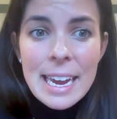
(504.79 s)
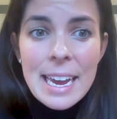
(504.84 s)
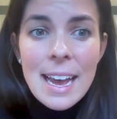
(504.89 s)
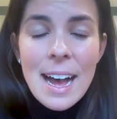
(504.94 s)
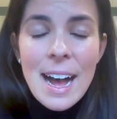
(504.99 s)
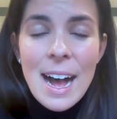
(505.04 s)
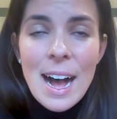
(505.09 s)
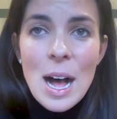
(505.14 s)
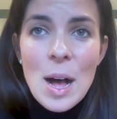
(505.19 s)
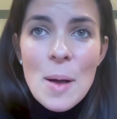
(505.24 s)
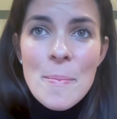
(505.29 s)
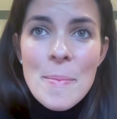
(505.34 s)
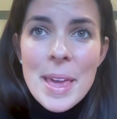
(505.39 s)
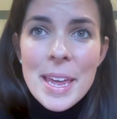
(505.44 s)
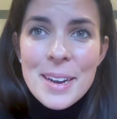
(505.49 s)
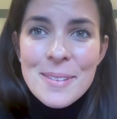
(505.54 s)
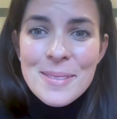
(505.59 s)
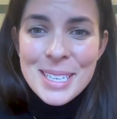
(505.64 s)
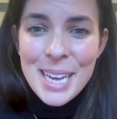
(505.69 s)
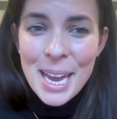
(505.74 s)

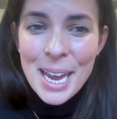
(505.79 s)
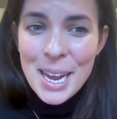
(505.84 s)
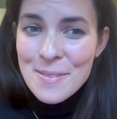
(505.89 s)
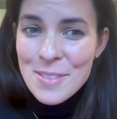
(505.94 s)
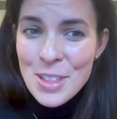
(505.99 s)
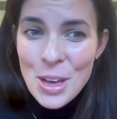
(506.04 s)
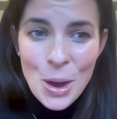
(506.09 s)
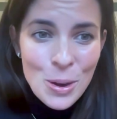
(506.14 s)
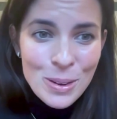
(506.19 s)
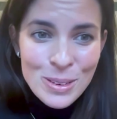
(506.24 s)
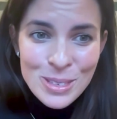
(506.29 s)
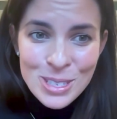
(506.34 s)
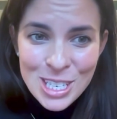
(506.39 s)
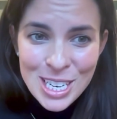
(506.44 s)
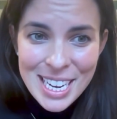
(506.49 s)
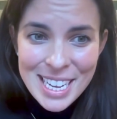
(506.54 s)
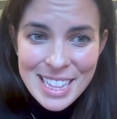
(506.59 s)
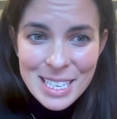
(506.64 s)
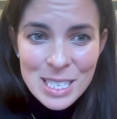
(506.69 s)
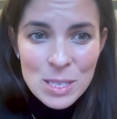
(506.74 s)
And it was kind of the OG
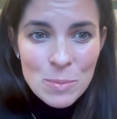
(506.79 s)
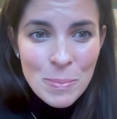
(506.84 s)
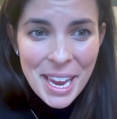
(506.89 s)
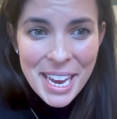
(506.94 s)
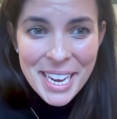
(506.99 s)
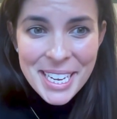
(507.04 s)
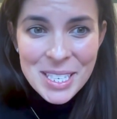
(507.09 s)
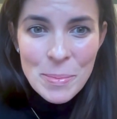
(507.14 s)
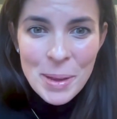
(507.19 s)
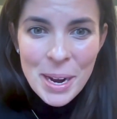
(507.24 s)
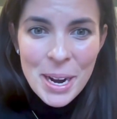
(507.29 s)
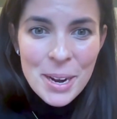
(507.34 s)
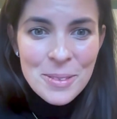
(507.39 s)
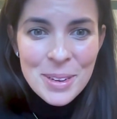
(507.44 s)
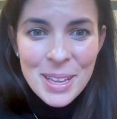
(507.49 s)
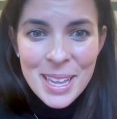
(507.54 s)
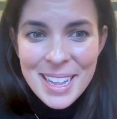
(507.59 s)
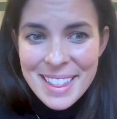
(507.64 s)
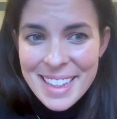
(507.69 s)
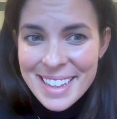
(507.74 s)
in the space, but I
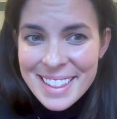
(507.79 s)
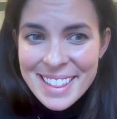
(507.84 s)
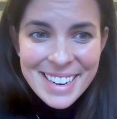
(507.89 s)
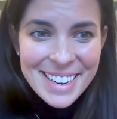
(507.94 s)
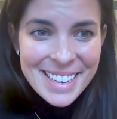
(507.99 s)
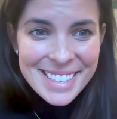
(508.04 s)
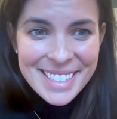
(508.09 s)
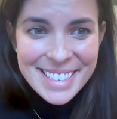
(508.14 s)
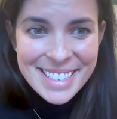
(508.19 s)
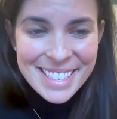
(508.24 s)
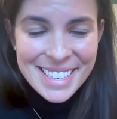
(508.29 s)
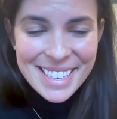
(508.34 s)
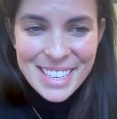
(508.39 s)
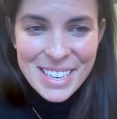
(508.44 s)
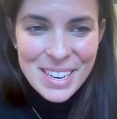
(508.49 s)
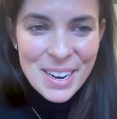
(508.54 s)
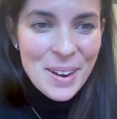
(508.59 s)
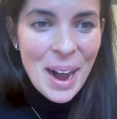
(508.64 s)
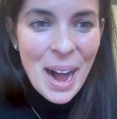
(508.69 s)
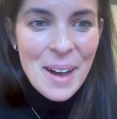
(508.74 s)
really think that it's,
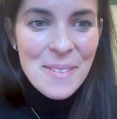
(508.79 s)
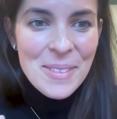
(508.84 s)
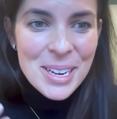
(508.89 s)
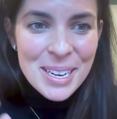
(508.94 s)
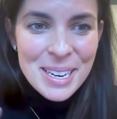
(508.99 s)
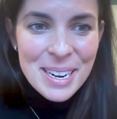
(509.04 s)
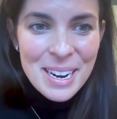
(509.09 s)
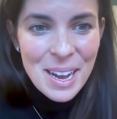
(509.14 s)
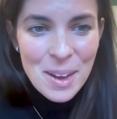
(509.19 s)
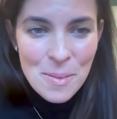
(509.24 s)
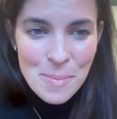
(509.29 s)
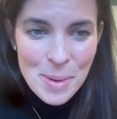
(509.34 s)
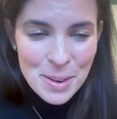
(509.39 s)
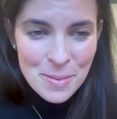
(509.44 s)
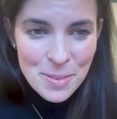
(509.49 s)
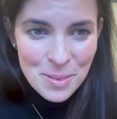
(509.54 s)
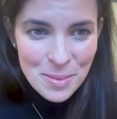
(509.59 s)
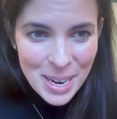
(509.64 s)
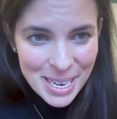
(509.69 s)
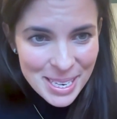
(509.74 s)
having a bit
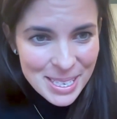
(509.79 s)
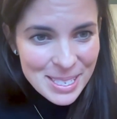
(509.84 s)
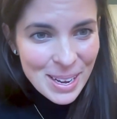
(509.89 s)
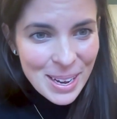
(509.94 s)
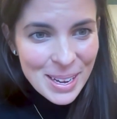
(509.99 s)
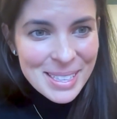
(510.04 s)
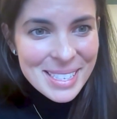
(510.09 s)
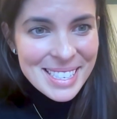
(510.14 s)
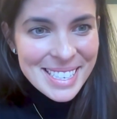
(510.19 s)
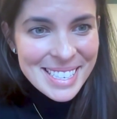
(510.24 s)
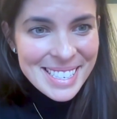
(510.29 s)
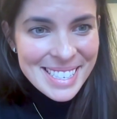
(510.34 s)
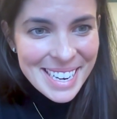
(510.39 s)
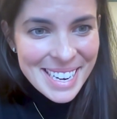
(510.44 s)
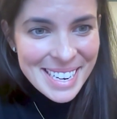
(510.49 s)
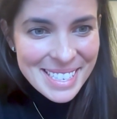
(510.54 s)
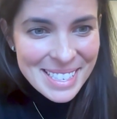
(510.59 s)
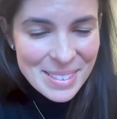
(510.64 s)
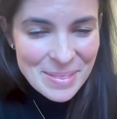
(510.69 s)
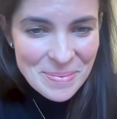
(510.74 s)
of a renaissance these
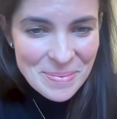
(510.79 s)
days.